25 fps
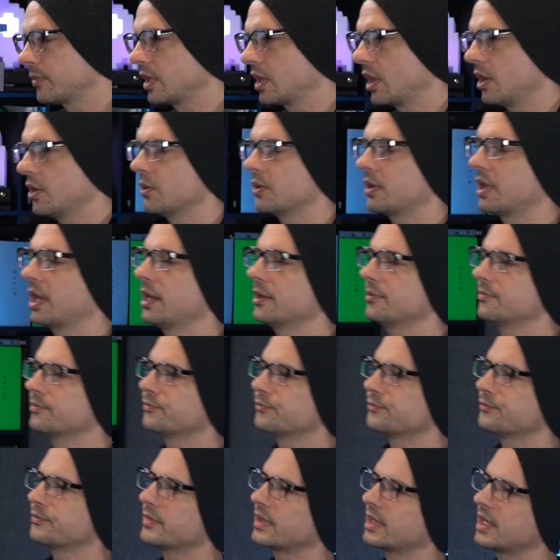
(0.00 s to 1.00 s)
Okay.
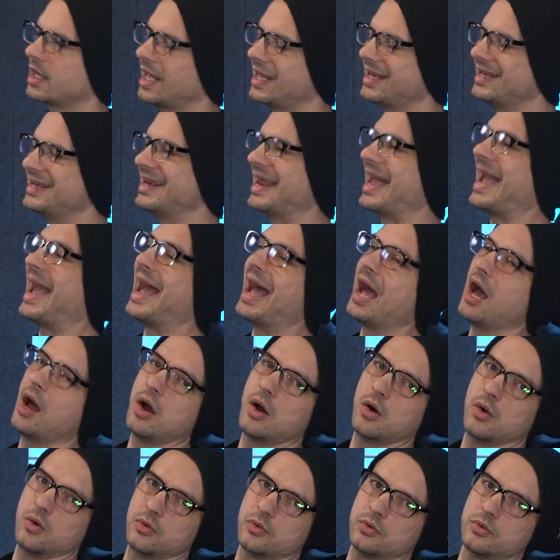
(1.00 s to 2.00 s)
And
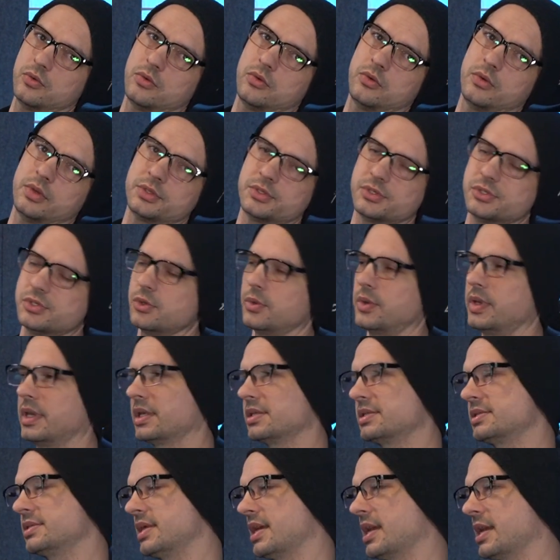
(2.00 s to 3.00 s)
now it's doing
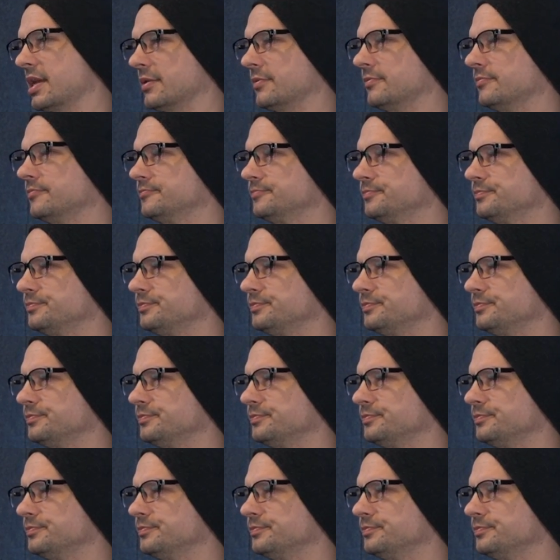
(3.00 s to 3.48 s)
its thing.